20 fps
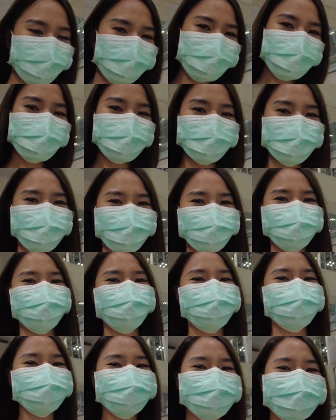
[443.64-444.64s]
Ooh.
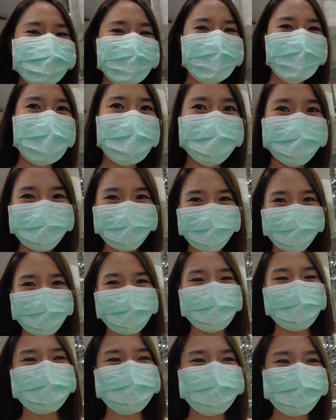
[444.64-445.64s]
I'm
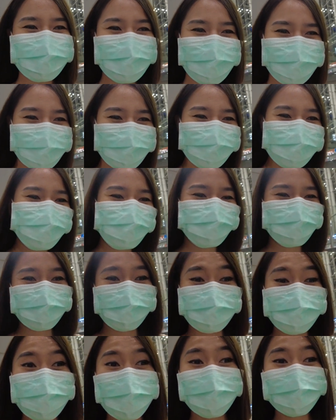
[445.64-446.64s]
really excited to
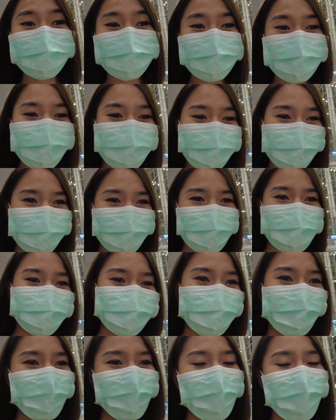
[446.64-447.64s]
tell you that
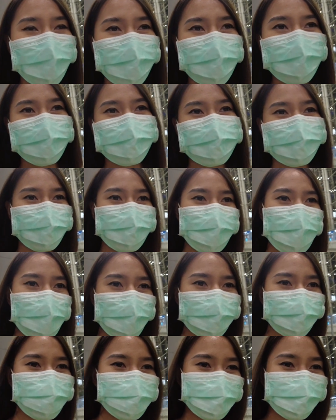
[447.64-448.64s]
what's gonna
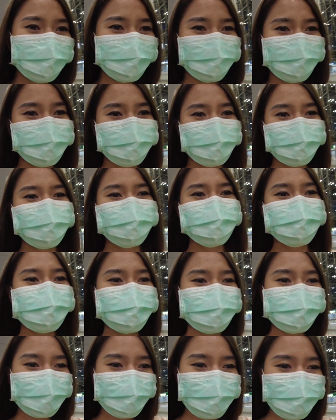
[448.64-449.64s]
happen in the
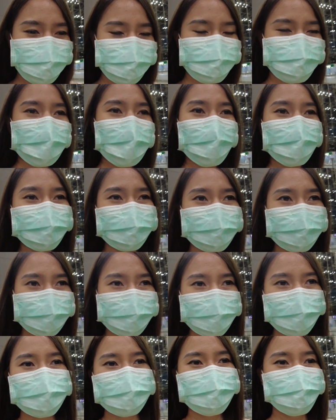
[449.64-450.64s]
1st
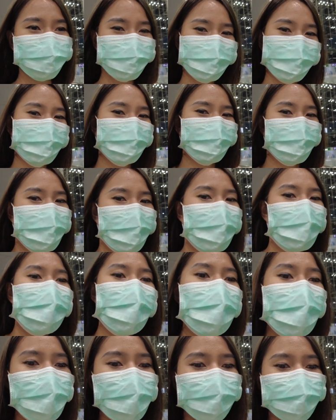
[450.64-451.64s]
April
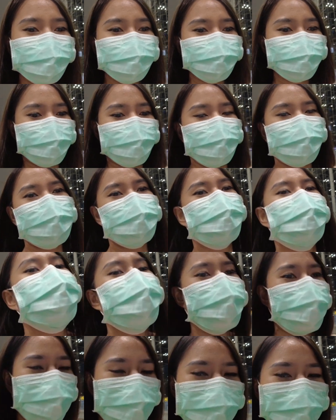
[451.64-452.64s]
of
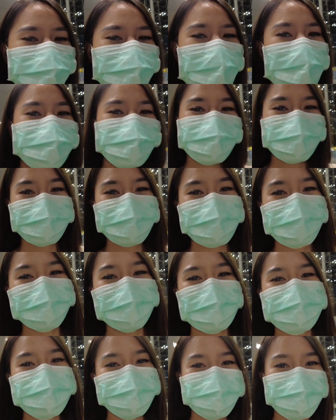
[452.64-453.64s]

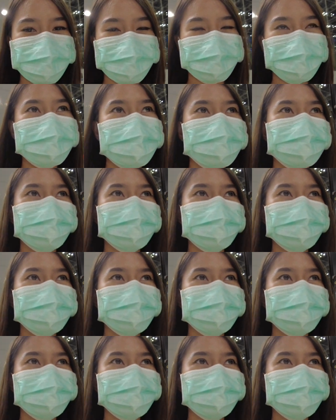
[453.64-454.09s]
2022.